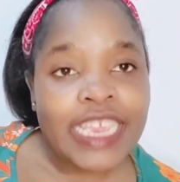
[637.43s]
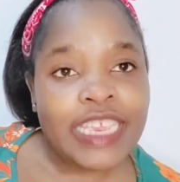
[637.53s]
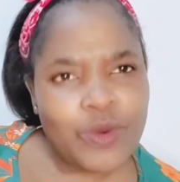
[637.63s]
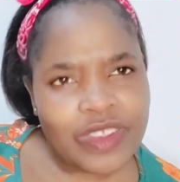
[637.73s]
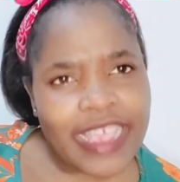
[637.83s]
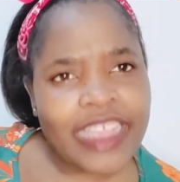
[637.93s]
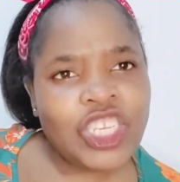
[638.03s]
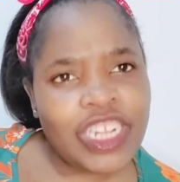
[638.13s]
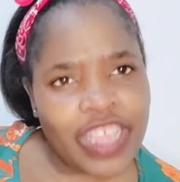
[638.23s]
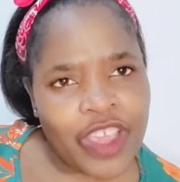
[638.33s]
He was
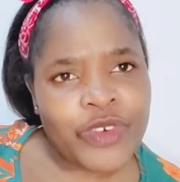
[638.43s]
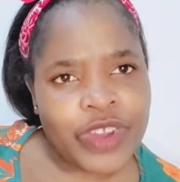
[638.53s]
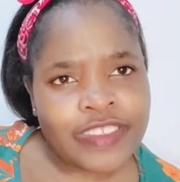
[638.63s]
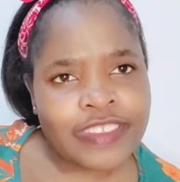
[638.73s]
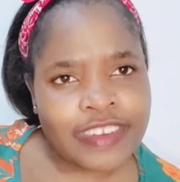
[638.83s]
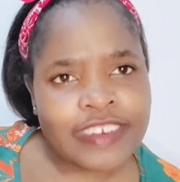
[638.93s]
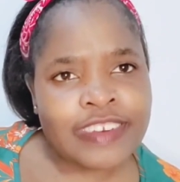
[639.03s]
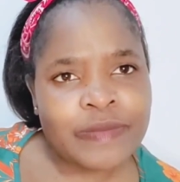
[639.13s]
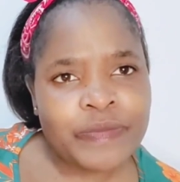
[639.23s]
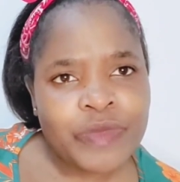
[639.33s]
actually arrested,
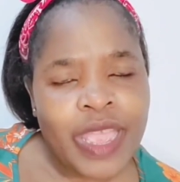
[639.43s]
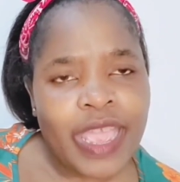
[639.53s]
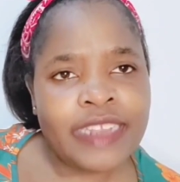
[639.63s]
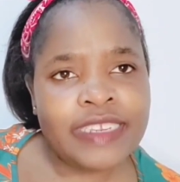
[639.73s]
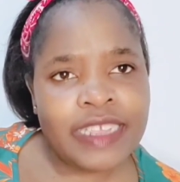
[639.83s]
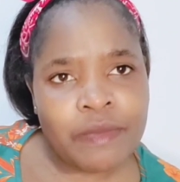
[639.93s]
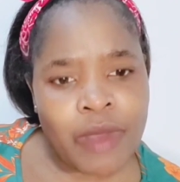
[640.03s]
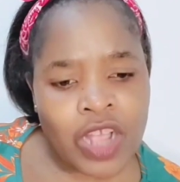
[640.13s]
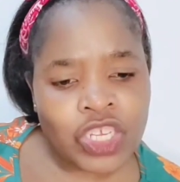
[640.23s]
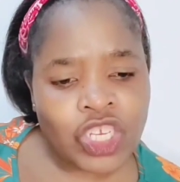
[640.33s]
and in
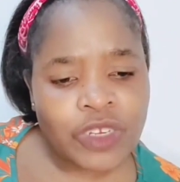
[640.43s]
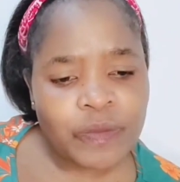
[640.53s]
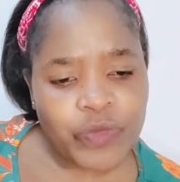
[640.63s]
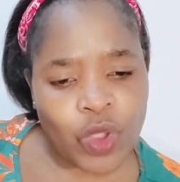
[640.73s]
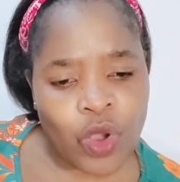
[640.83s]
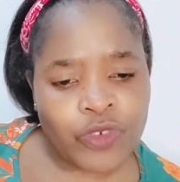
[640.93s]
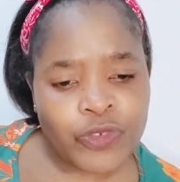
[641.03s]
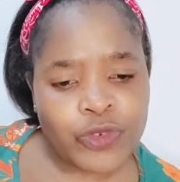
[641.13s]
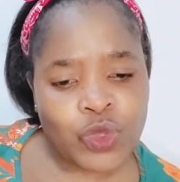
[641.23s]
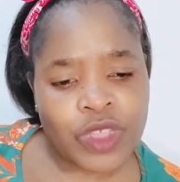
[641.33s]
March
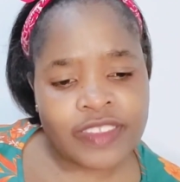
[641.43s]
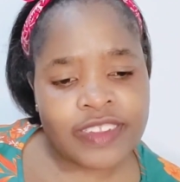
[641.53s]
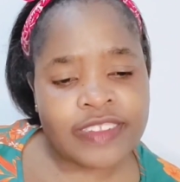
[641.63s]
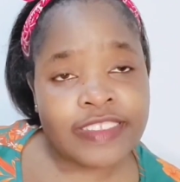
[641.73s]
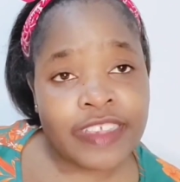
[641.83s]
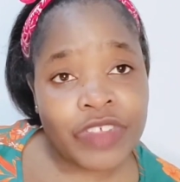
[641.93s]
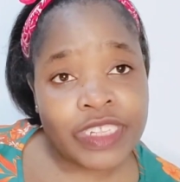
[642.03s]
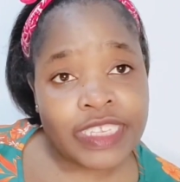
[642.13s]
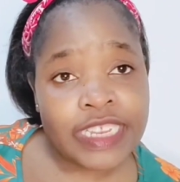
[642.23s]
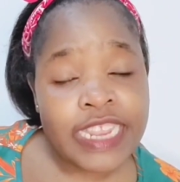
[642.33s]
of
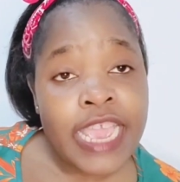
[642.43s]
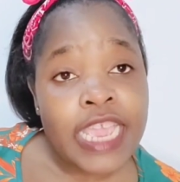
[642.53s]
2017,